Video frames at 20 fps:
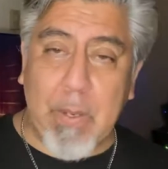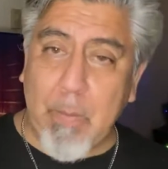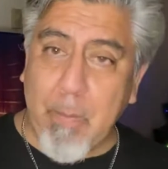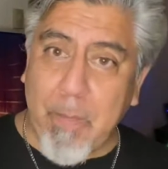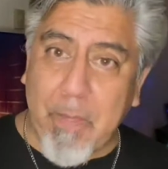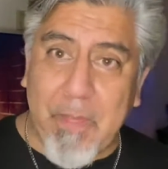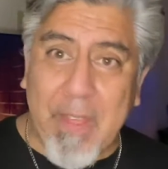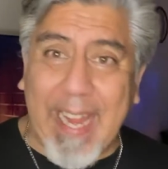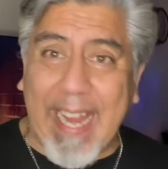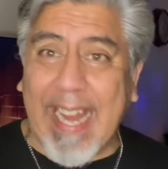
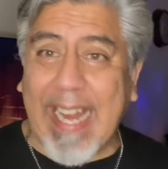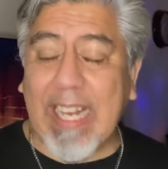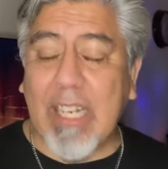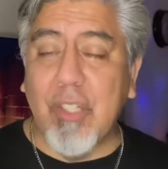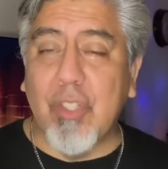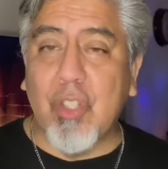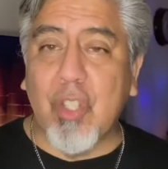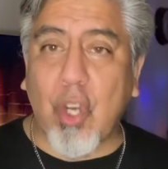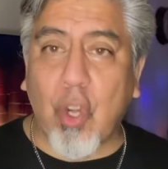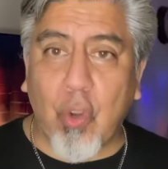
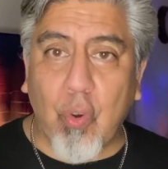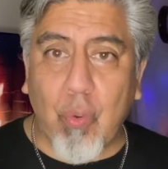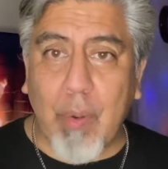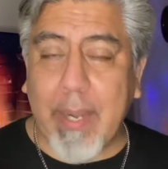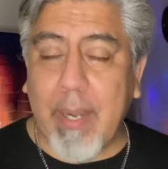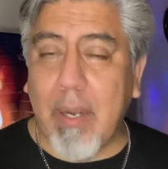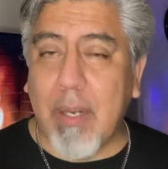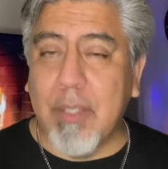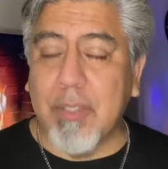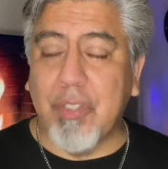things,
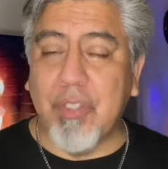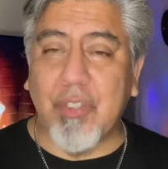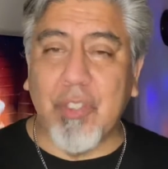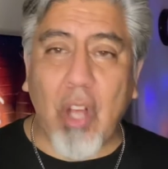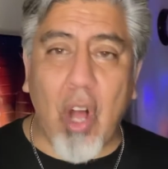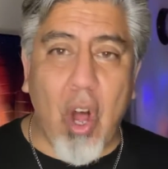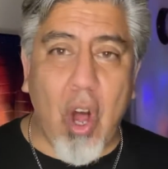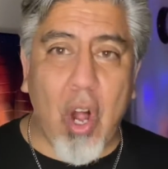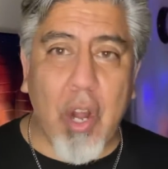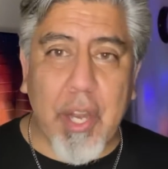career, just
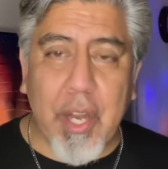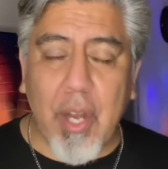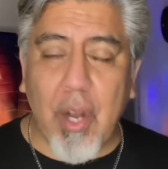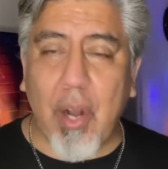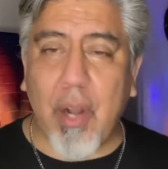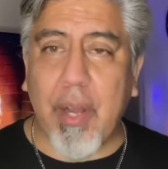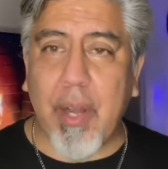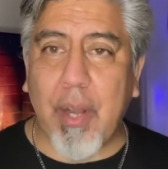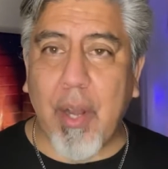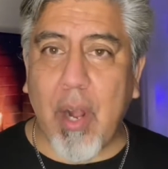on and
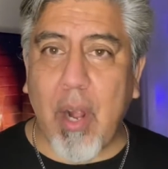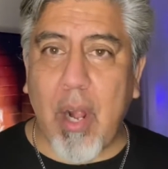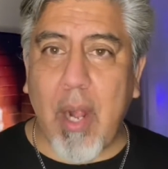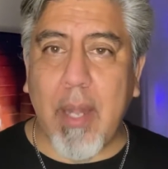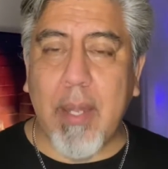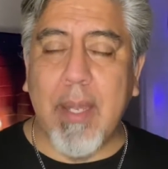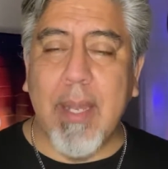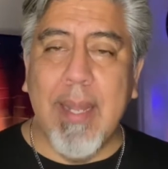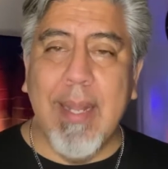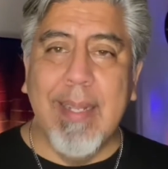on and
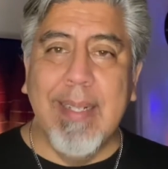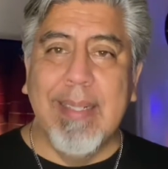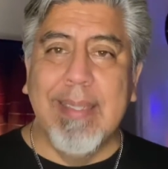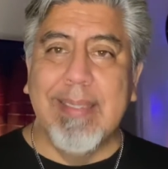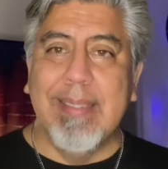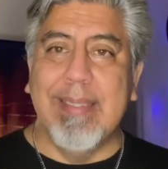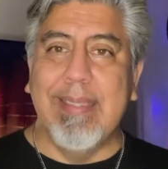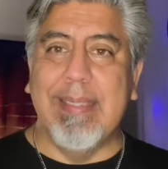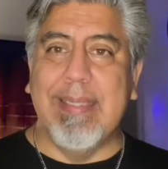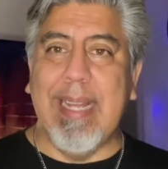on,
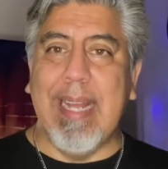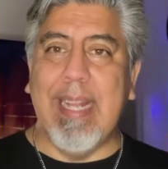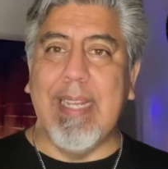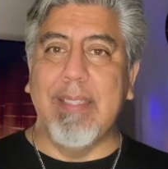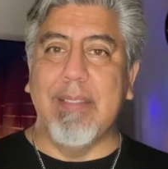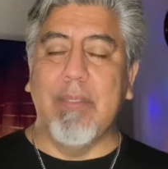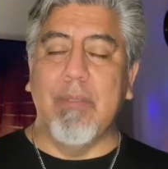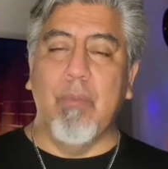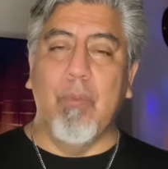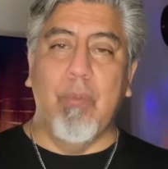
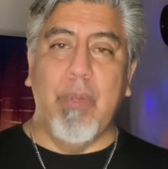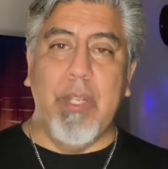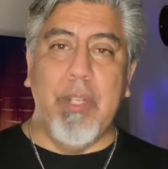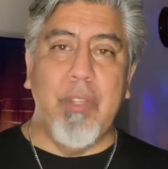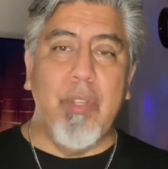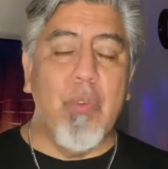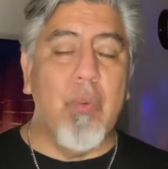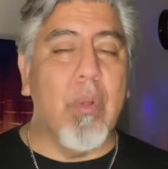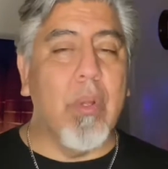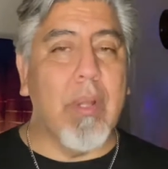that we
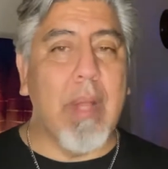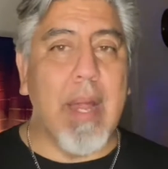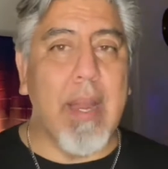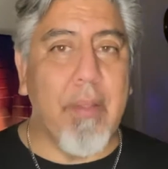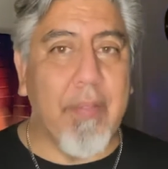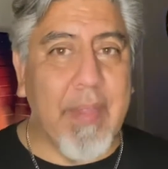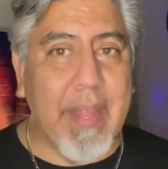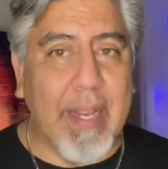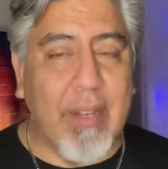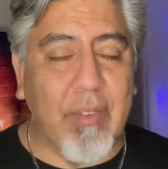do a lot of
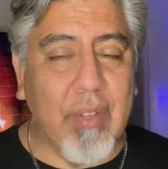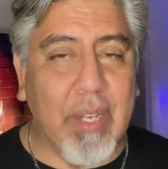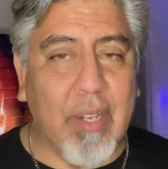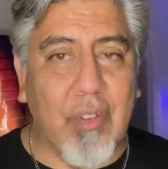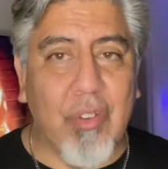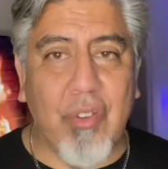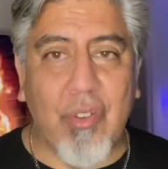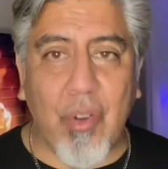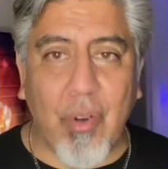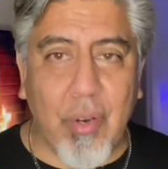things
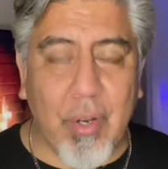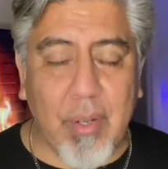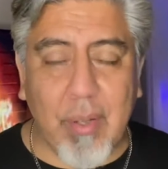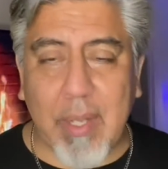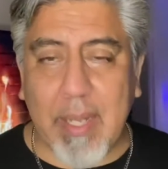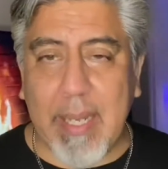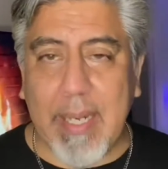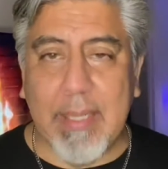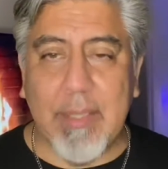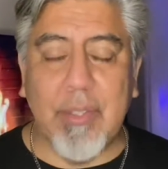
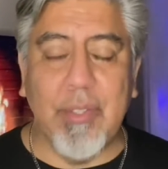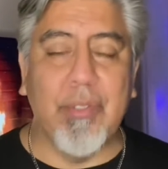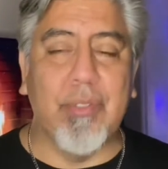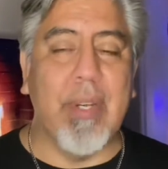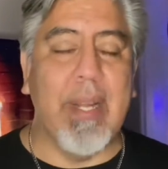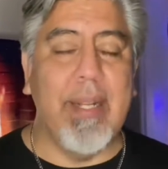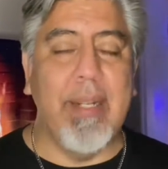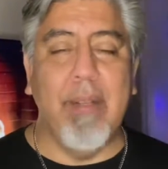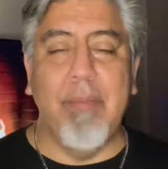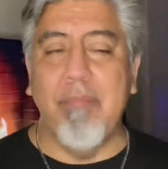externally to
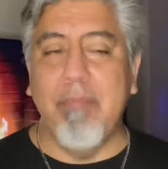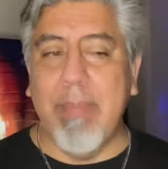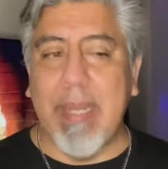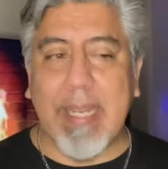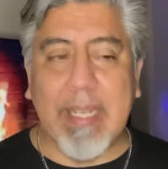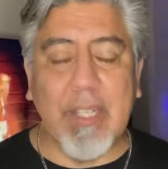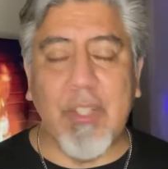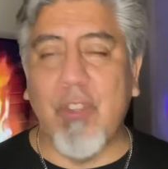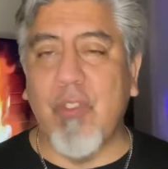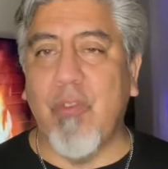try to
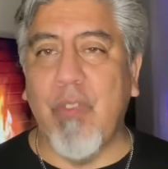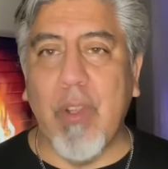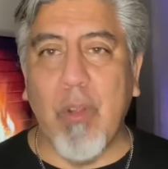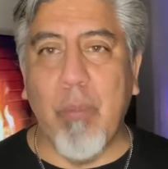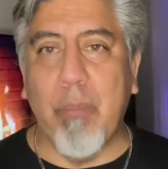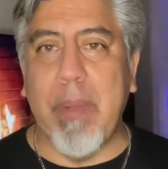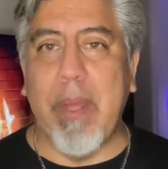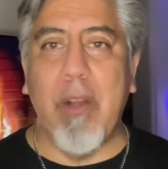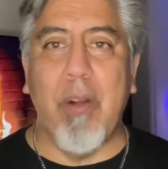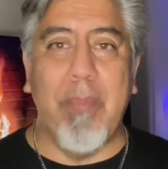make us feel
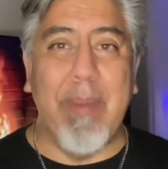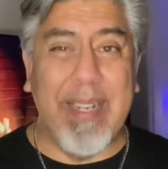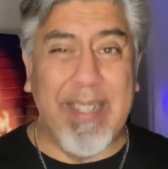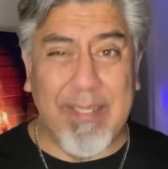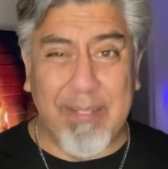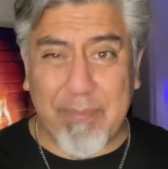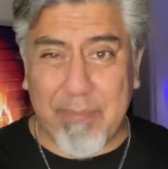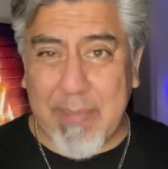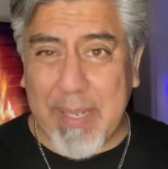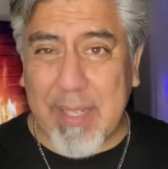better, might
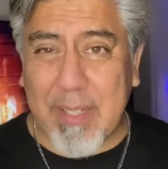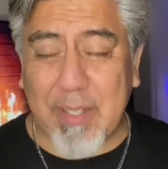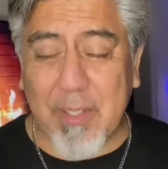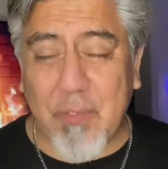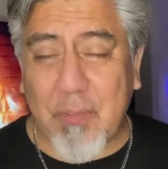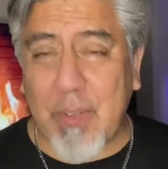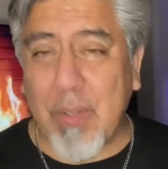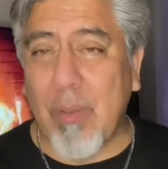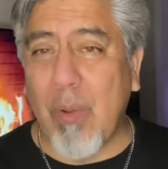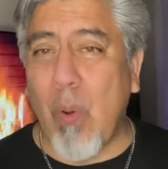make us
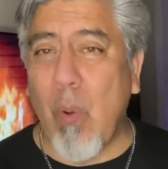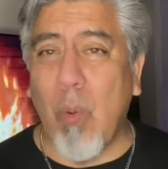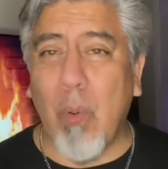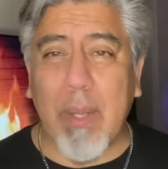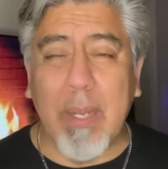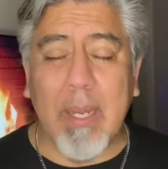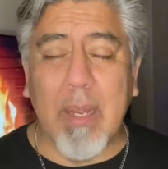feel whole and